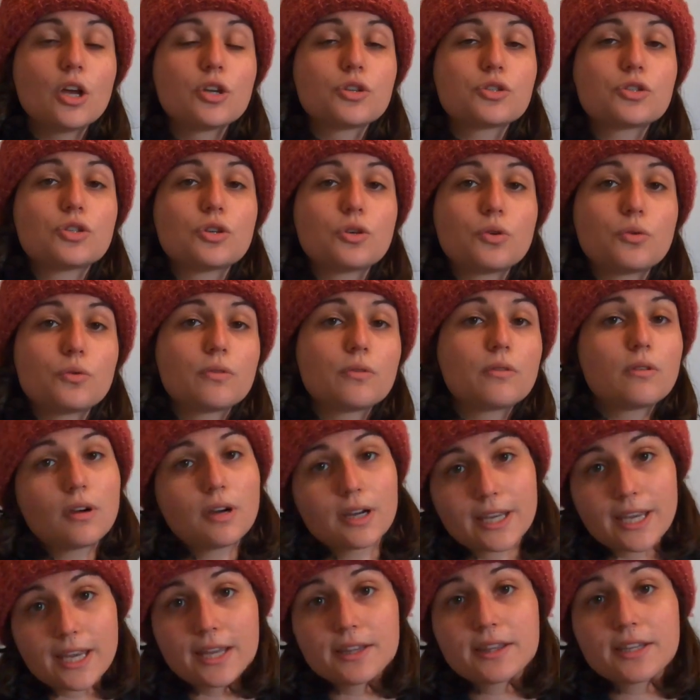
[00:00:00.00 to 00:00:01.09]
So
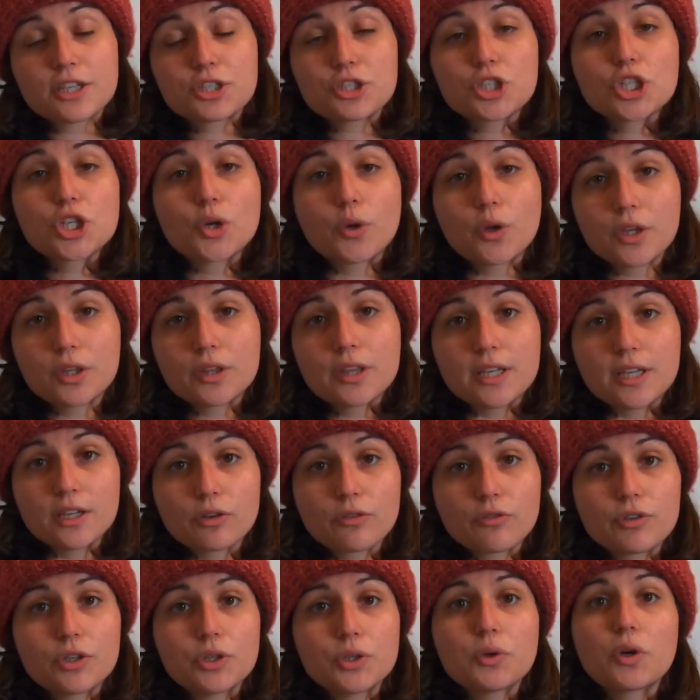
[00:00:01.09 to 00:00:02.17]
again, that's showing the
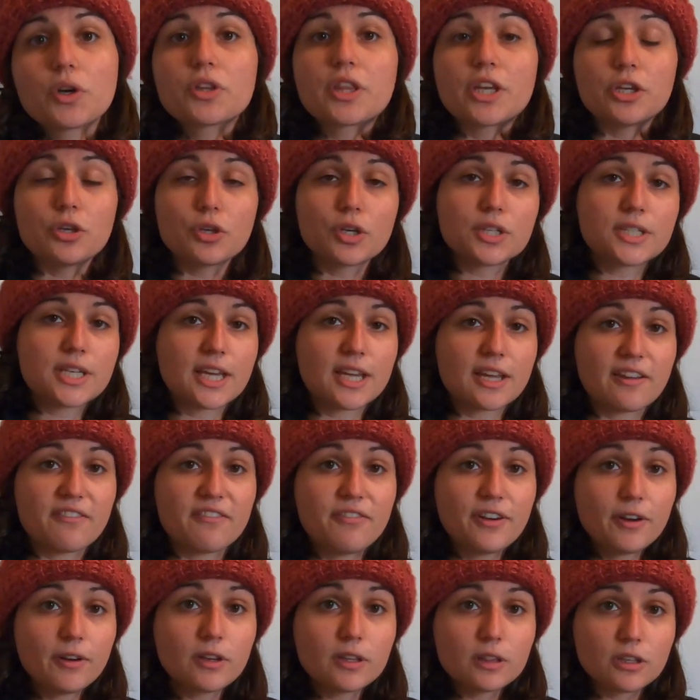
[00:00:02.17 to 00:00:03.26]
interviewer that you can take a
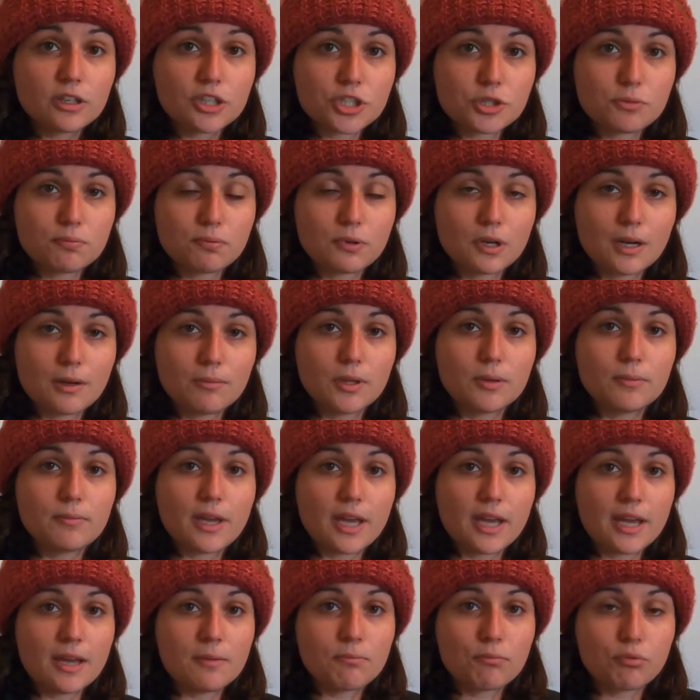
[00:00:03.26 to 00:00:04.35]
very large problem
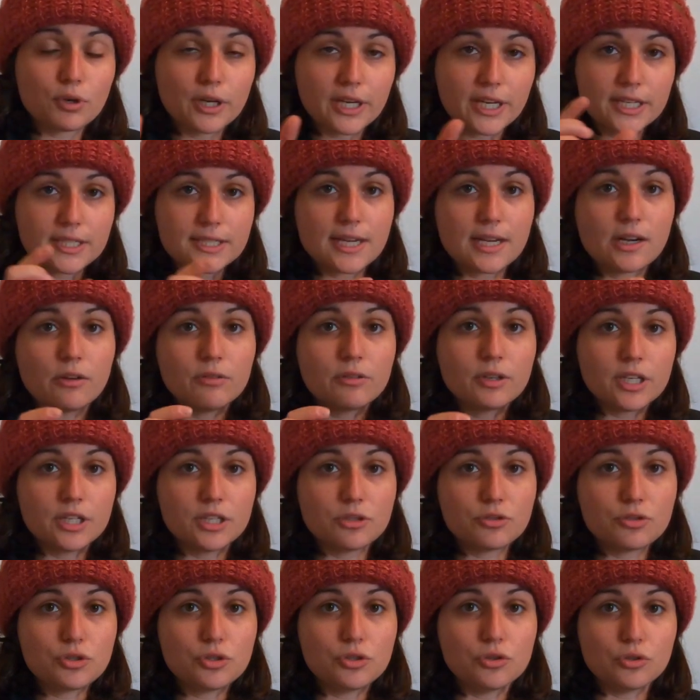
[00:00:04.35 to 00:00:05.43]
and break it down
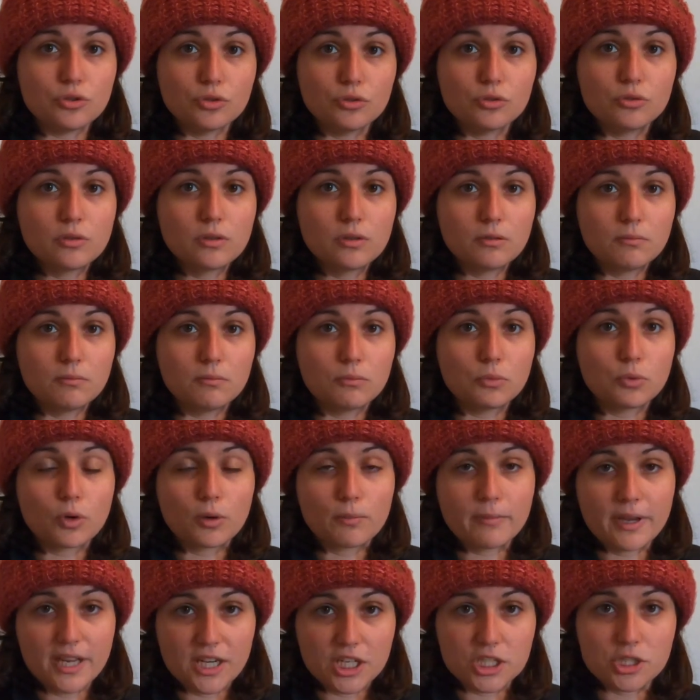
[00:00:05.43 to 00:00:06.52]
into
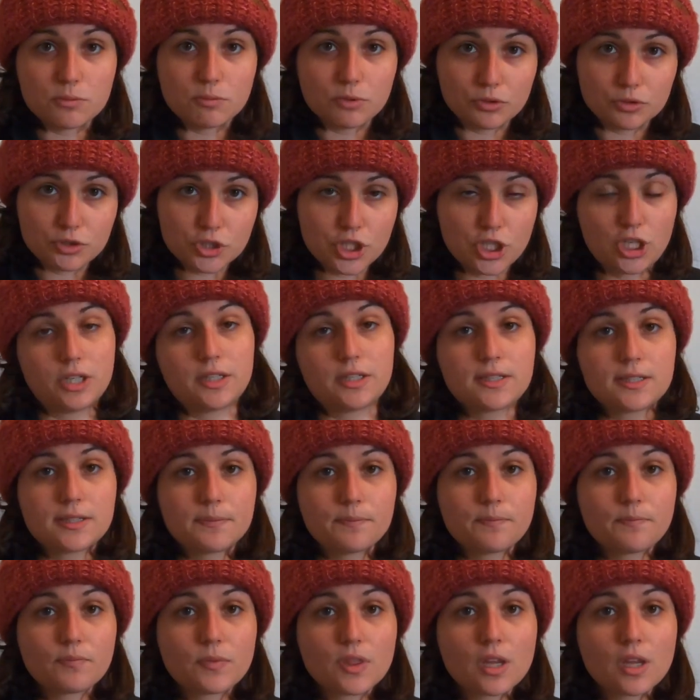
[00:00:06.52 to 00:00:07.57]
more manageable chunks.